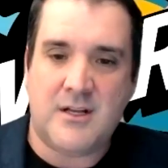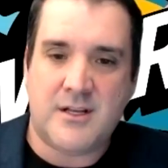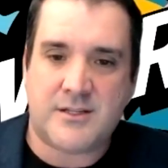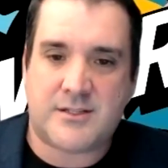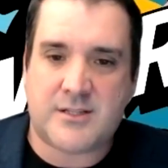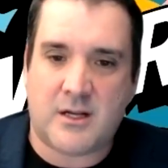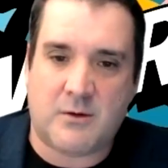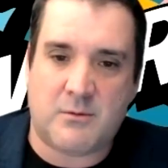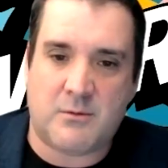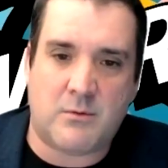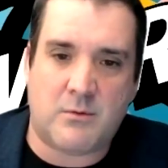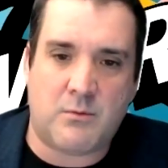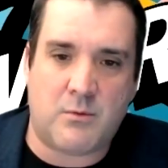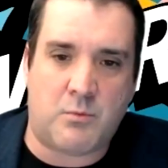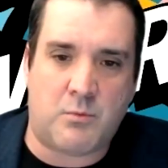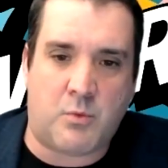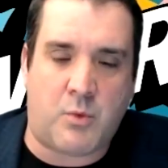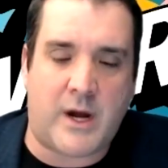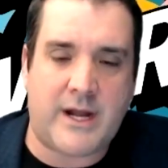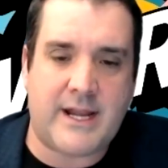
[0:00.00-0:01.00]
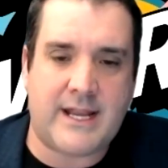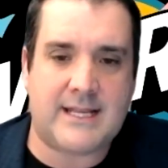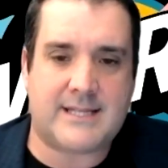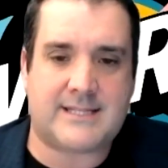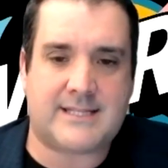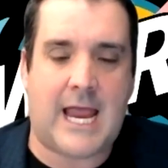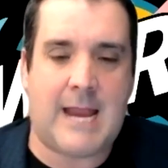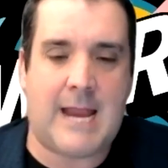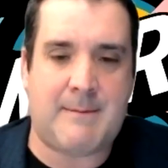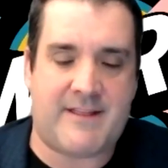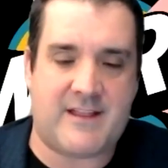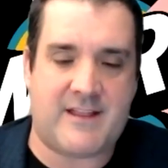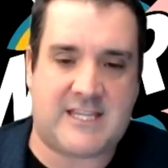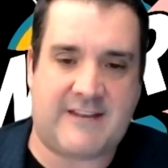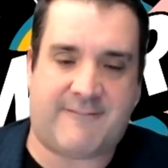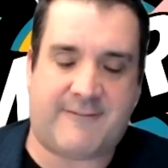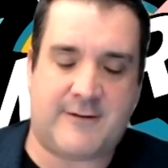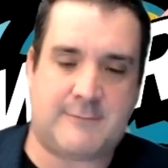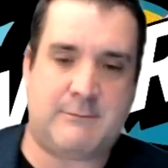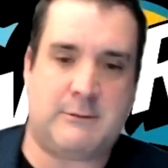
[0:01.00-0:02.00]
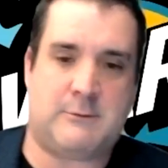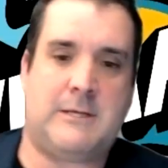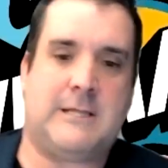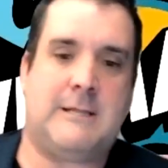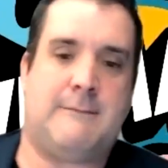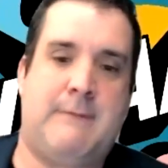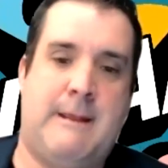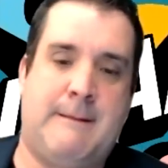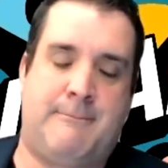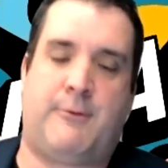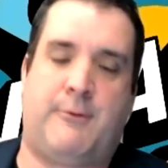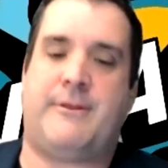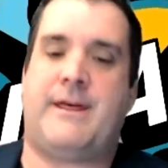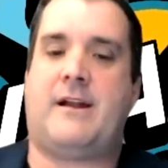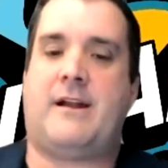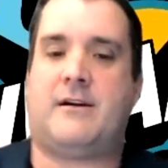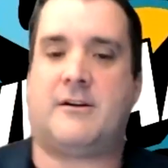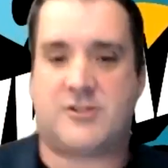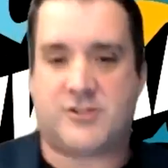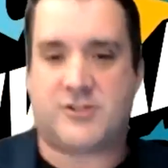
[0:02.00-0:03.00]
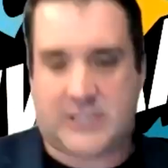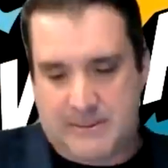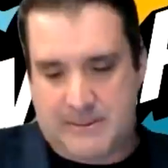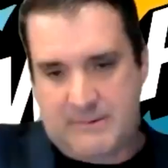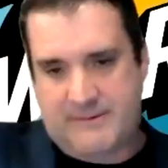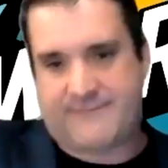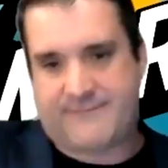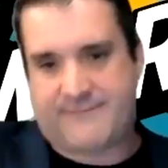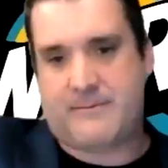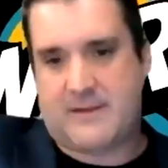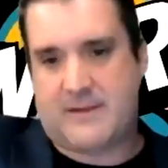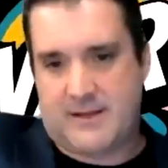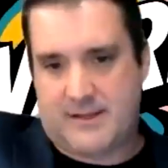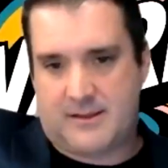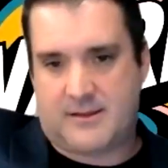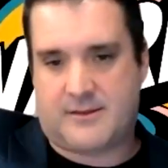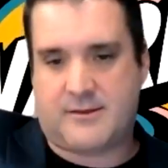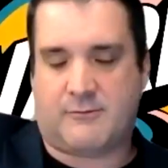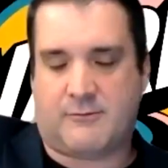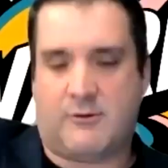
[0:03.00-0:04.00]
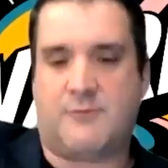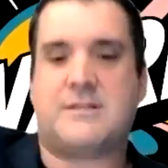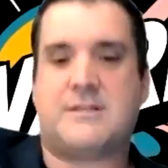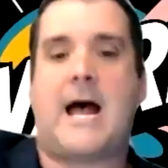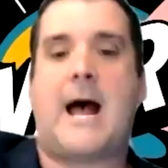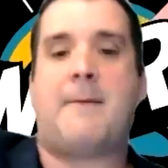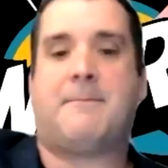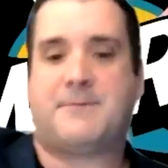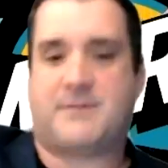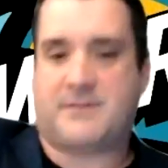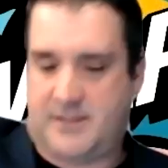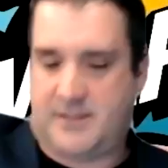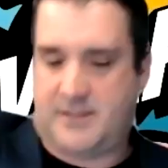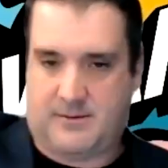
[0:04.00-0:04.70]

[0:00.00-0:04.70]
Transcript: So what do you say about the difference between the people that are screaming from the, the rooftops, you know,